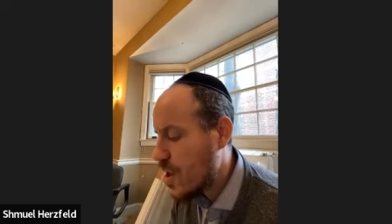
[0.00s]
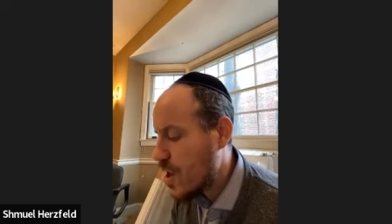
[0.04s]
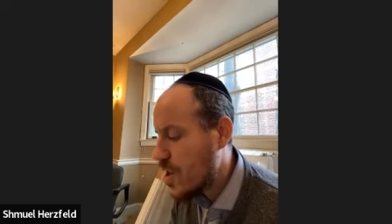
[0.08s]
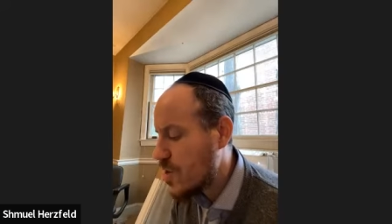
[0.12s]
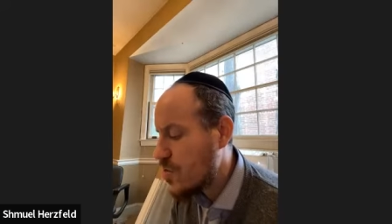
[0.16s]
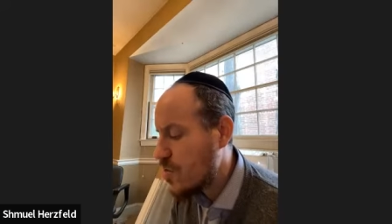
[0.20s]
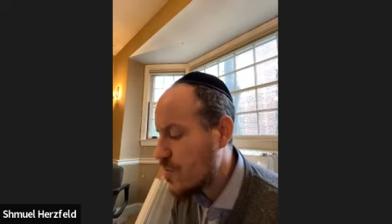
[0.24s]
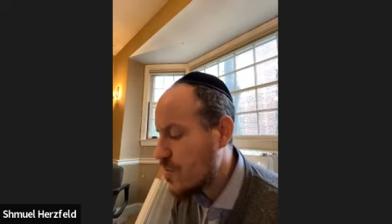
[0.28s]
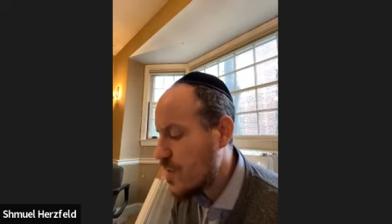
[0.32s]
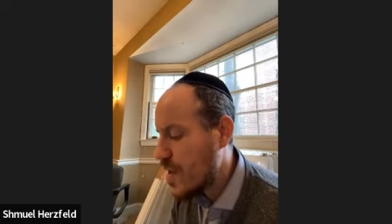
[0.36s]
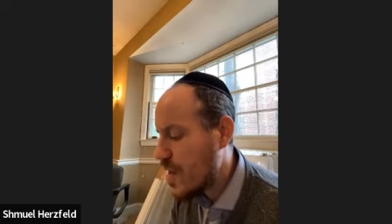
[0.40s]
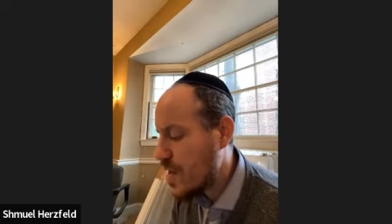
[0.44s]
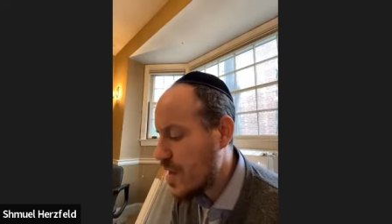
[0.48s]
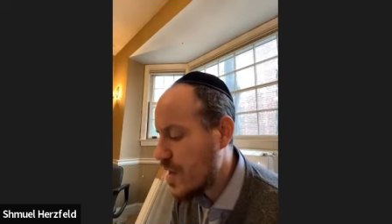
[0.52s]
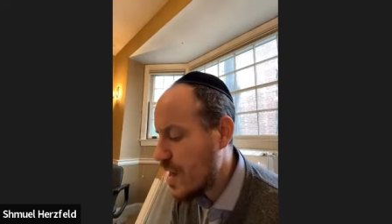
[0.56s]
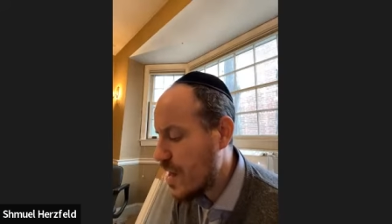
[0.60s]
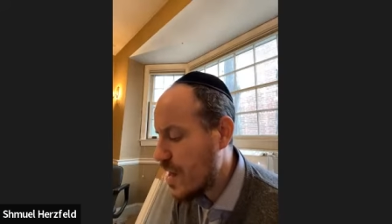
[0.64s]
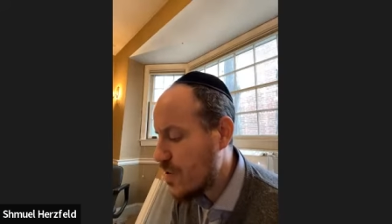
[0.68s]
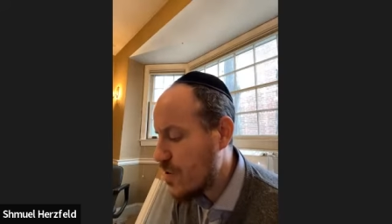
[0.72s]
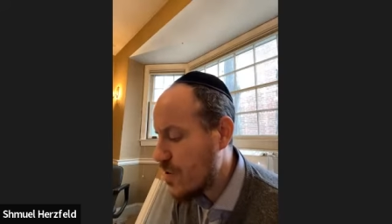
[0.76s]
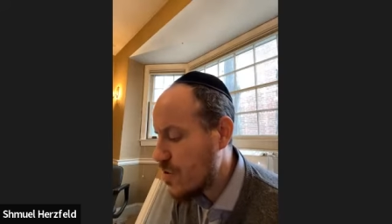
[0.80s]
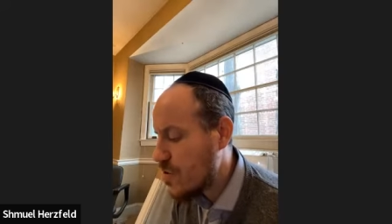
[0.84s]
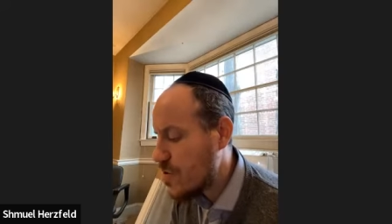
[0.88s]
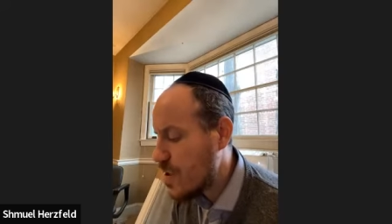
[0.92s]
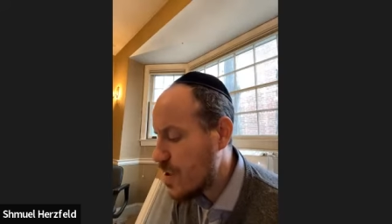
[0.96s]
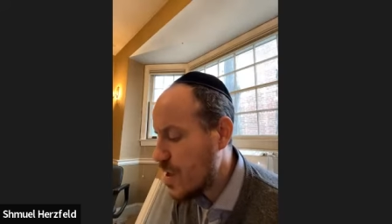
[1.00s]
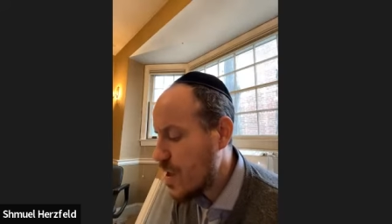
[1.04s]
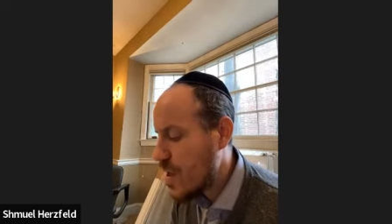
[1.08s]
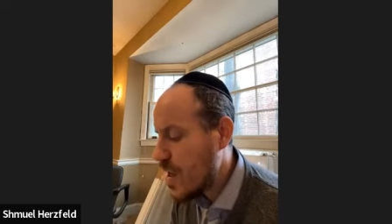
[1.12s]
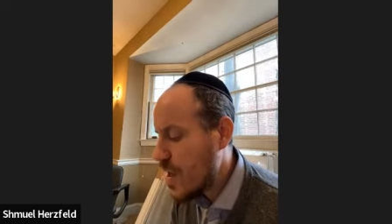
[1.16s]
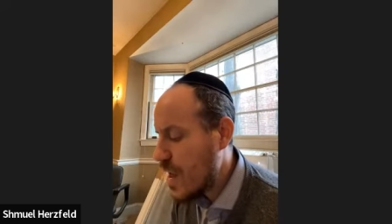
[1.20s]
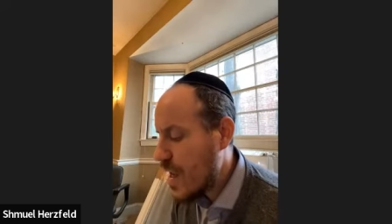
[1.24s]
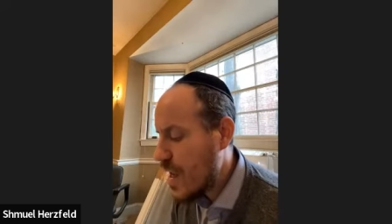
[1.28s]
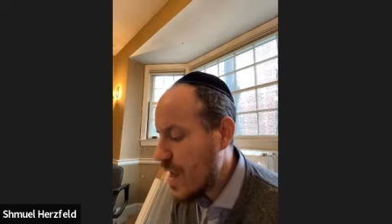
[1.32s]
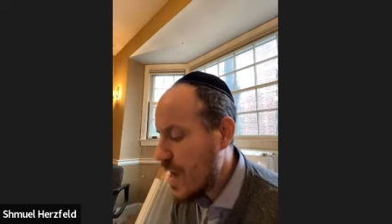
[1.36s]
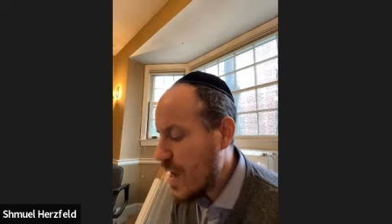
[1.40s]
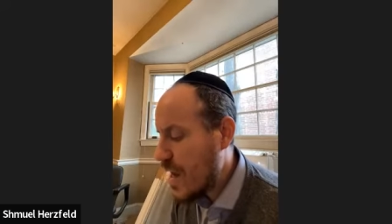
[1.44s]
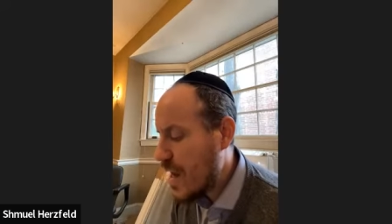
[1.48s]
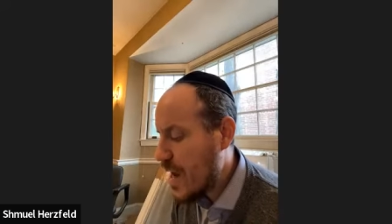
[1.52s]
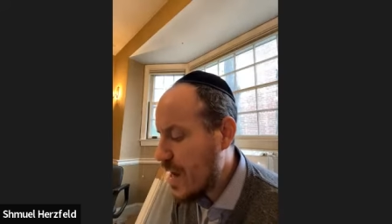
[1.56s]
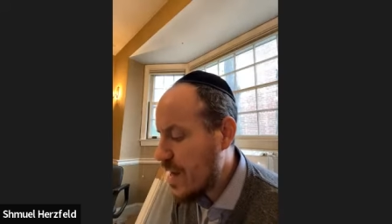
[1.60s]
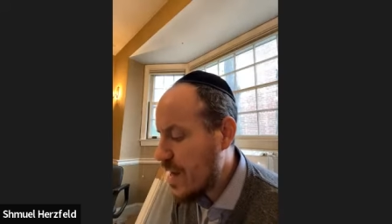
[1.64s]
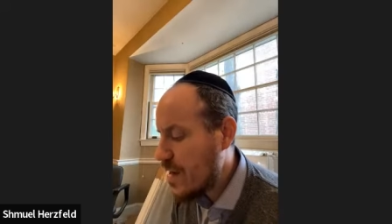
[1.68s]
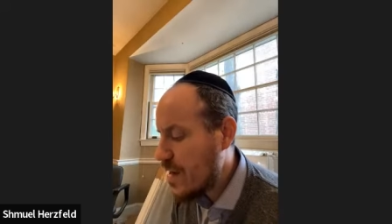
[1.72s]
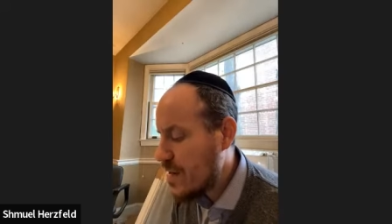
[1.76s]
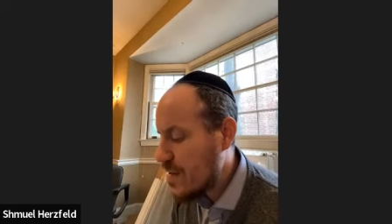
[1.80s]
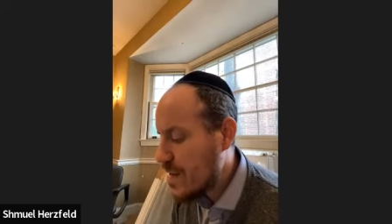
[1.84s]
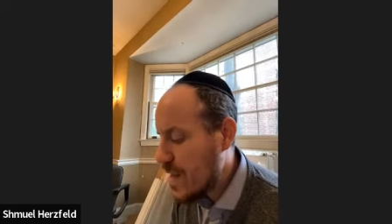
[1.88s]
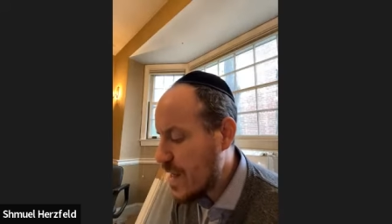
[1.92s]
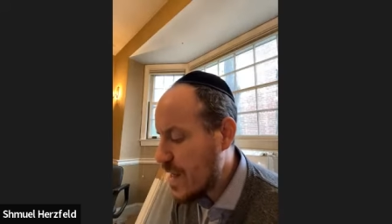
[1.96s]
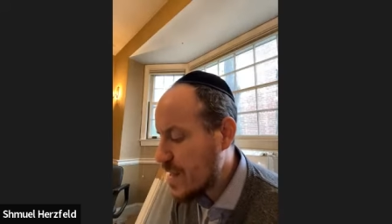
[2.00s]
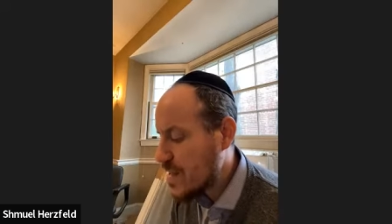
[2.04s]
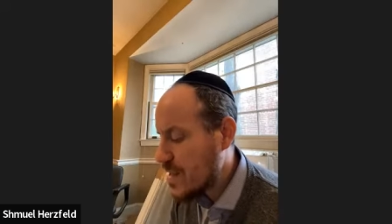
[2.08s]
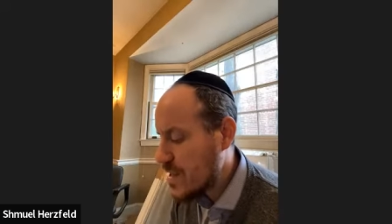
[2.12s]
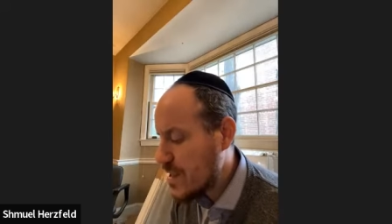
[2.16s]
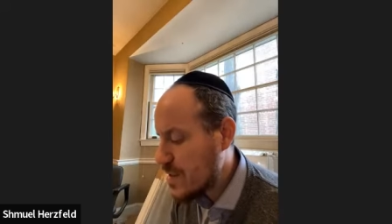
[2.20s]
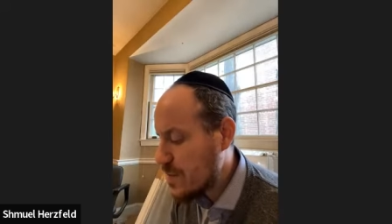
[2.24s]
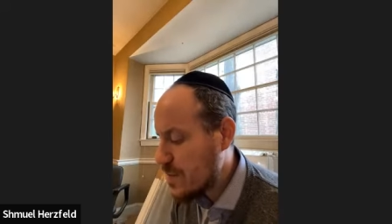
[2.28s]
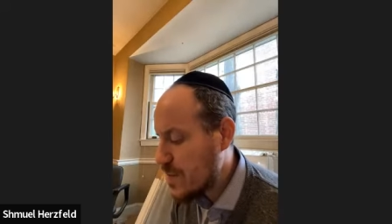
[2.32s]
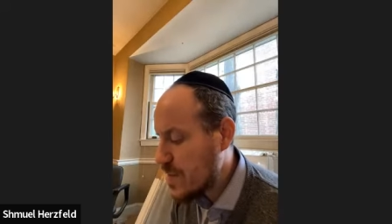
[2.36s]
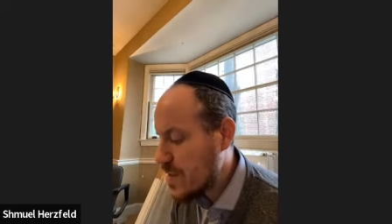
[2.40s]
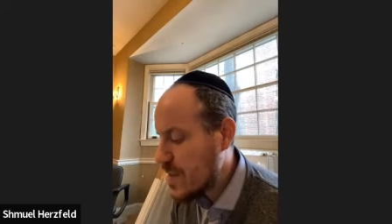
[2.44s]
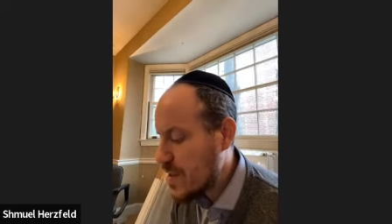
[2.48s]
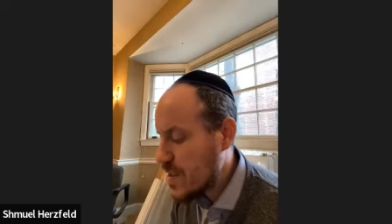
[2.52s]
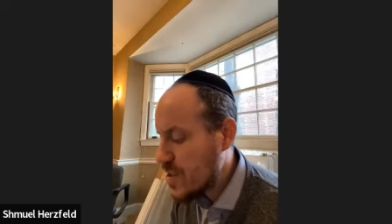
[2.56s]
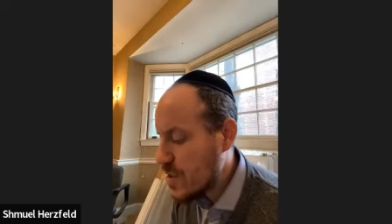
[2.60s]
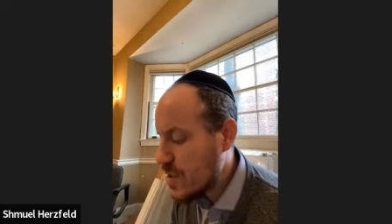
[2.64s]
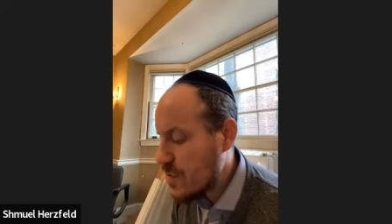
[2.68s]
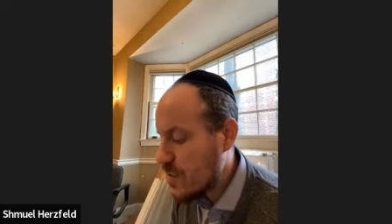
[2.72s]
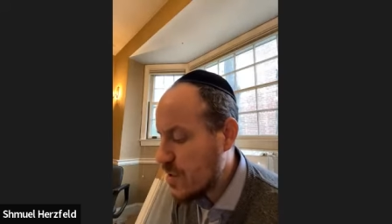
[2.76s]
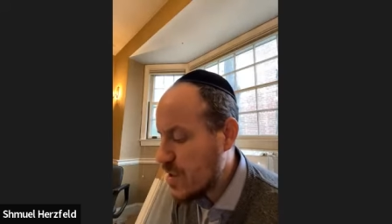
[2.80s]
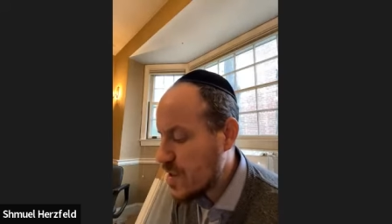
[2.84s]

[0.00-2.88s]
ought to make kelon, and that's his position.